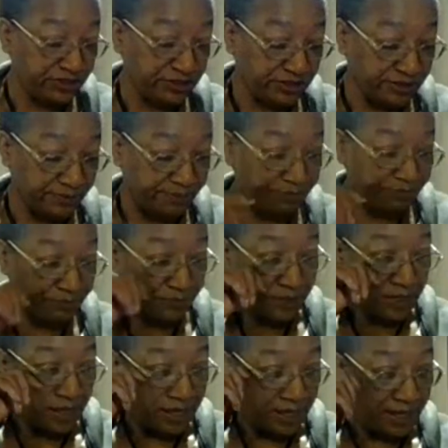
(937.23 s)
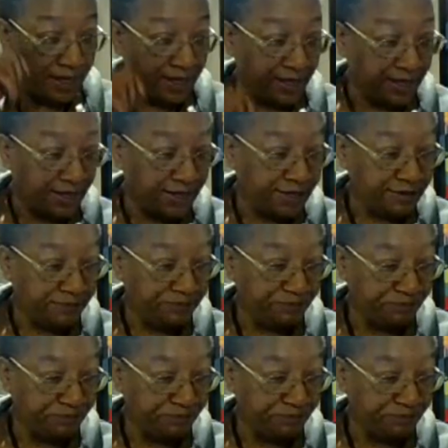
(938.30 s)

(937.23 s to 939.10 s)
of them. And